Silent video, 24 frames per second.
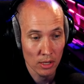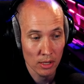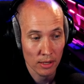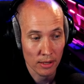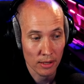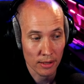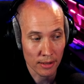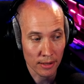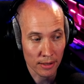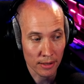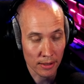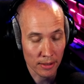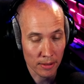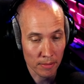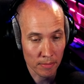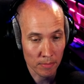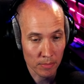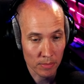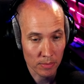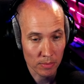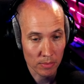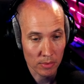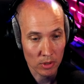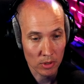
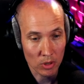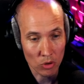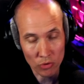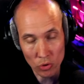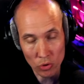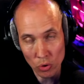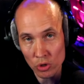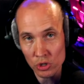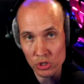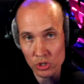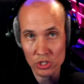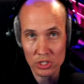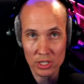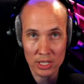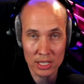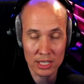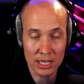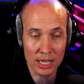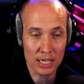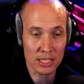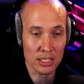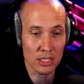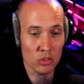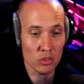Of course, it
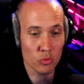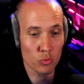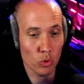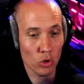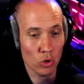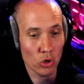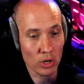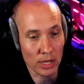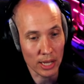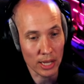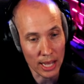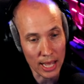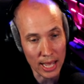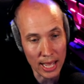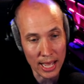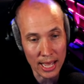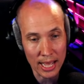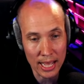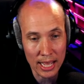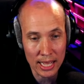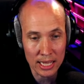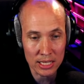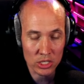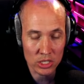doesn't work
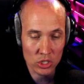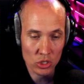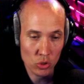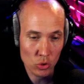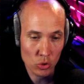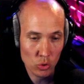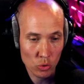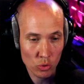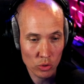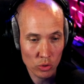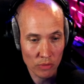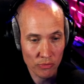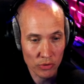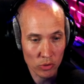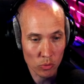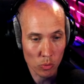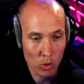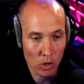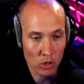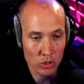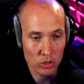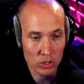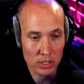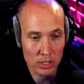as good if you
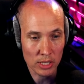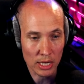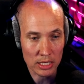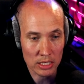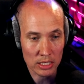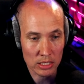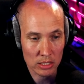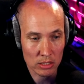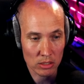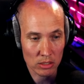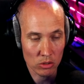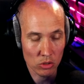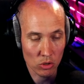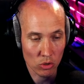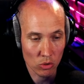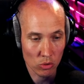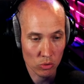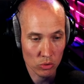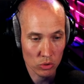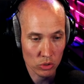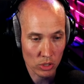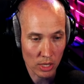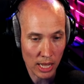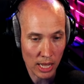want
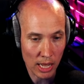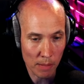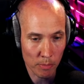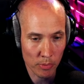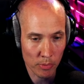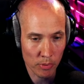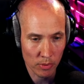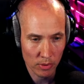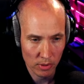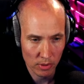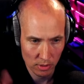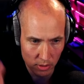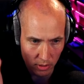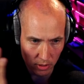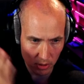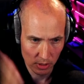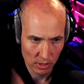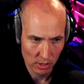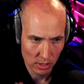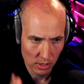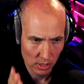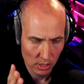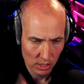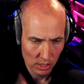those up
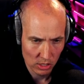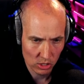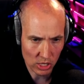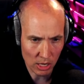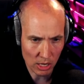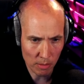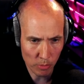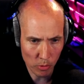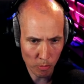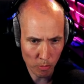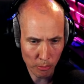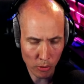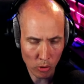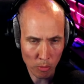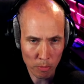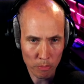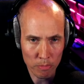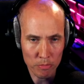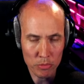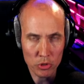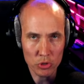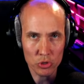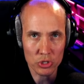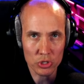tempo pop
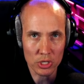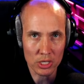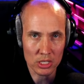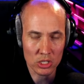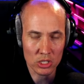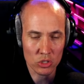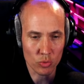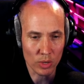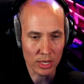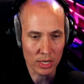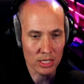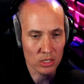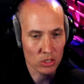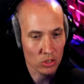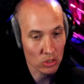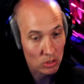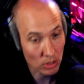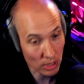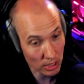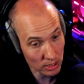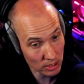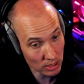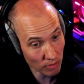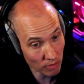music strings
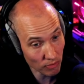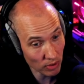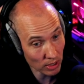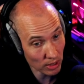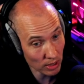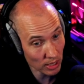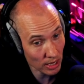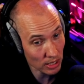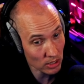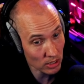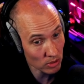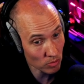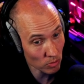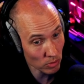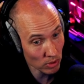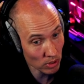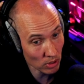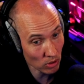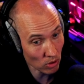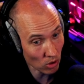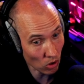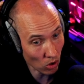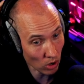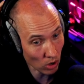and stuff like that.
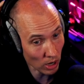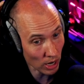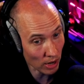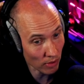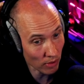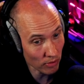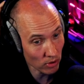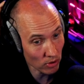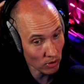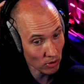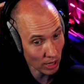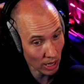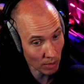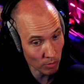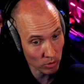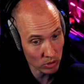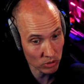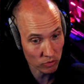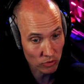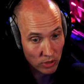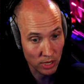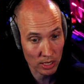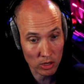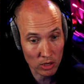There are other libraries
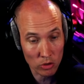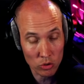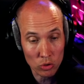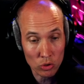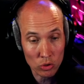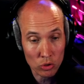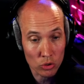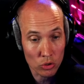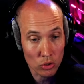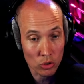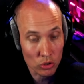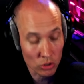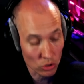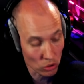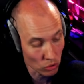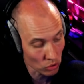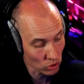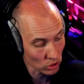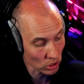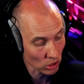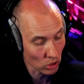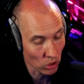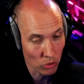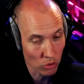for that. Or you could use
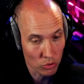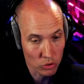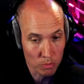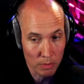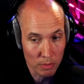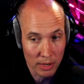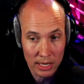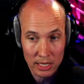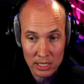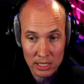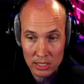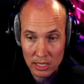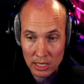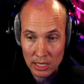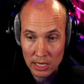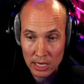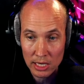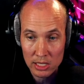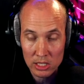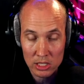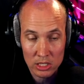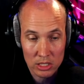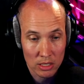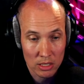the closed mics, I
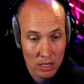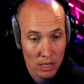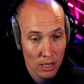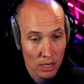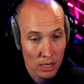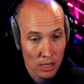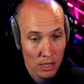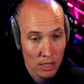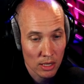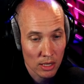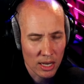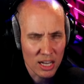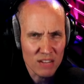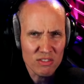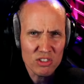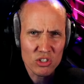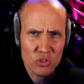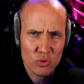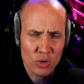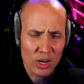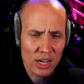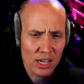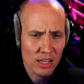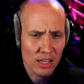guess. I haven't
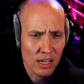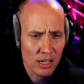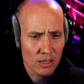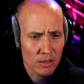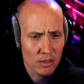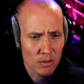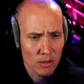tried that.